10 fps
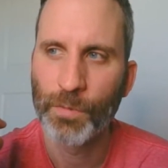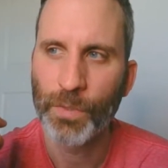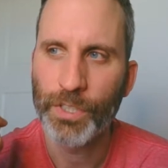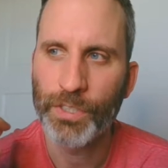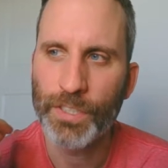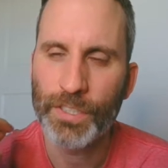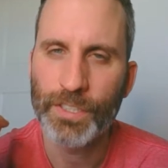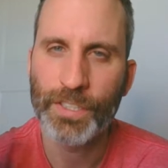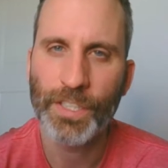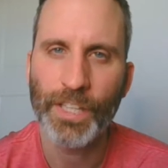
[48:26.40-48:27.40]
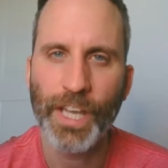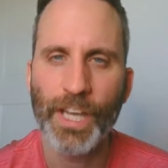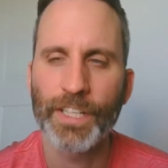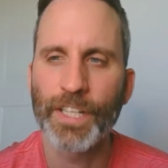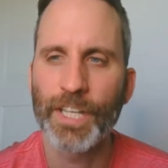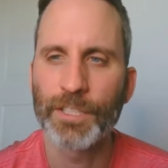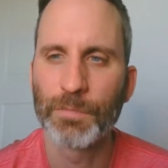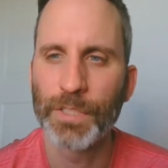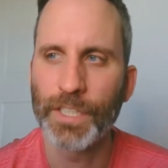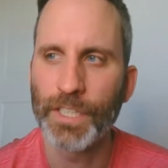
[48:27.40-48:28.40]
when you can see that as
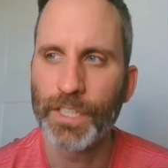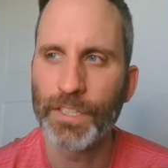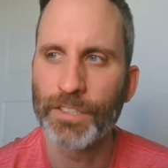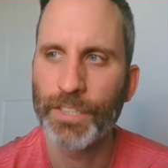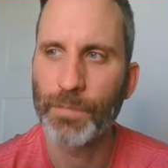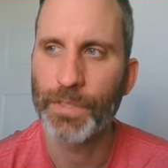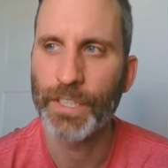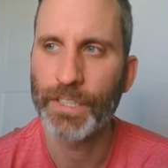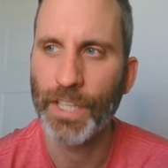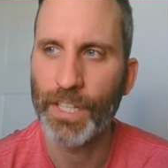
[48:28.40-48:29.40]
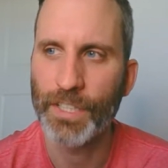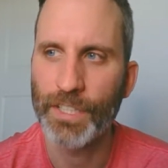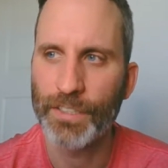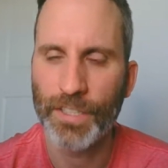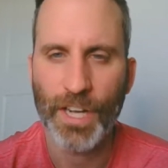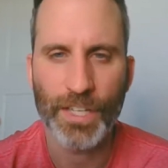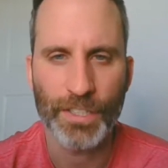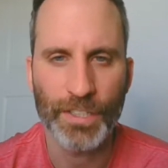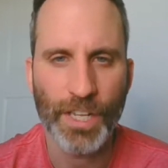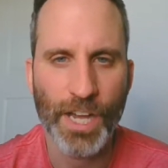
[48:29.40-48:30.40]
being something that is not
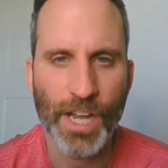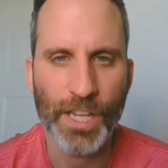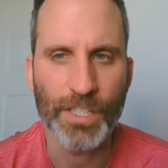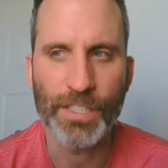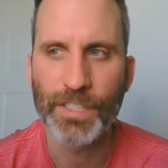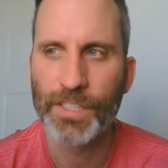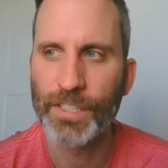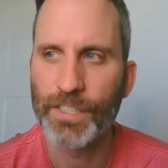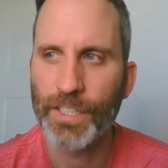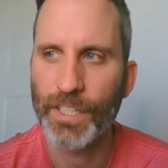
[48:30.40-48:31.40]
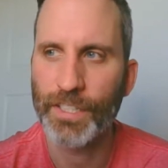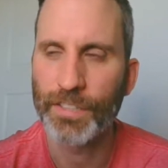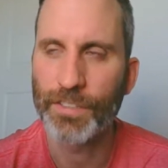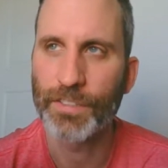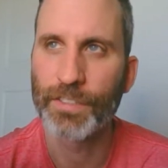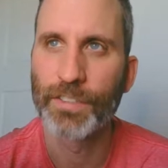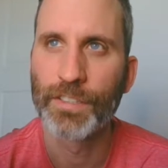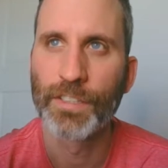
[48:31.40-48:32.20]
in line, that is